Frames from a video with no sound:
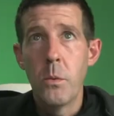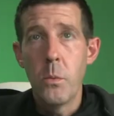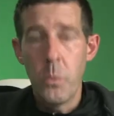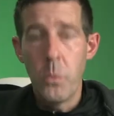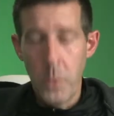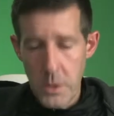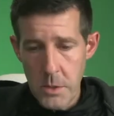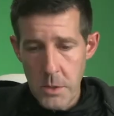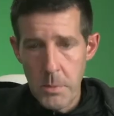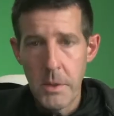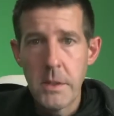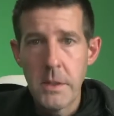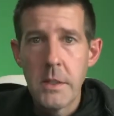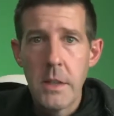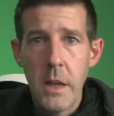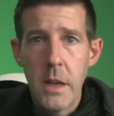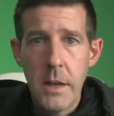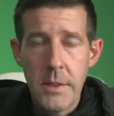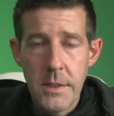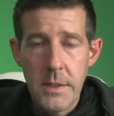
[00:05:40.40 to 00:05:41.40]
should be able to cut
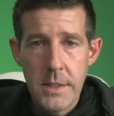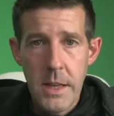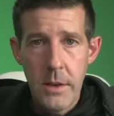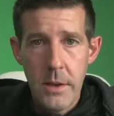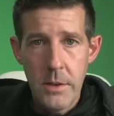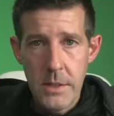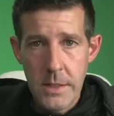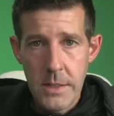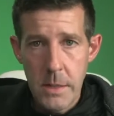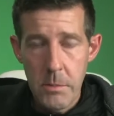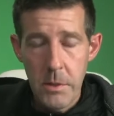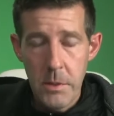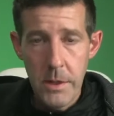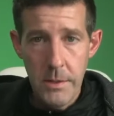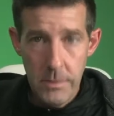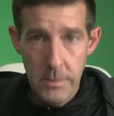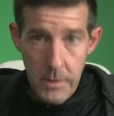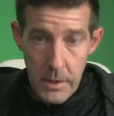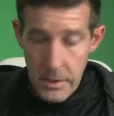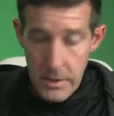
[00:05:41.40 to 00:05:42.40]
this out and assemble it.
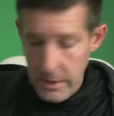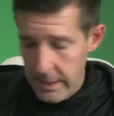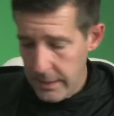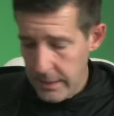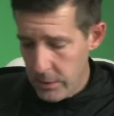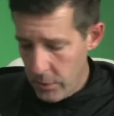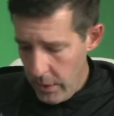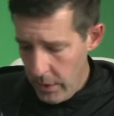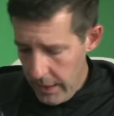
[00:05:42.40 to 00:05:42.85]
Let's try it.